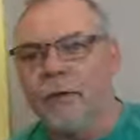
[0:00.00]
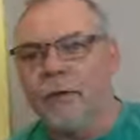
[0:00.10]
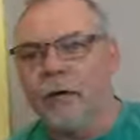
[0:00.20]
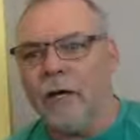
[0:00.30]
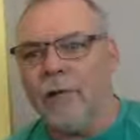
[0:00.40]

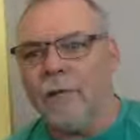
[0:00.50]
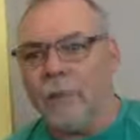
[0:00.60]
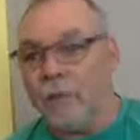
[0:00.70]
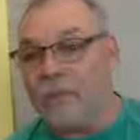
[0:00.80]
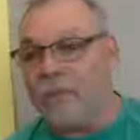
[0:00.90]
I
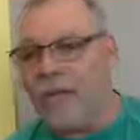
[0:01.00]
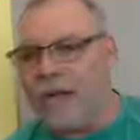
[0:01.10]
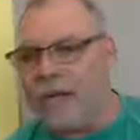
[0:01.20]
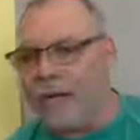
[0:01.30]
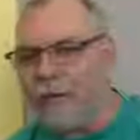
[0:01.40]
want to say
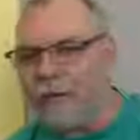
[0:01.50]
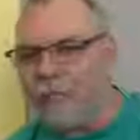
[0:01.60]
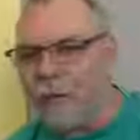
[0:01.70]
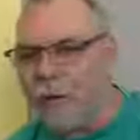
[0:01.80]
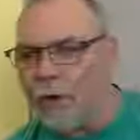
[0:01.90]
hi to Aaron
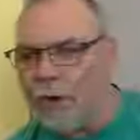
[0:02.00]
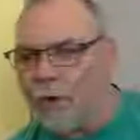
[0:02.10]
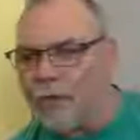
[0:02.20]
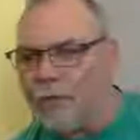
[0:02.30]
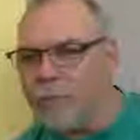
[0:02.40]
Secor. How
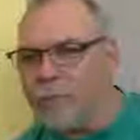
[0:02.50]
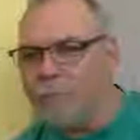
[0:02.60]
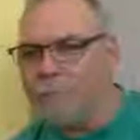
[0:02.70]
are you?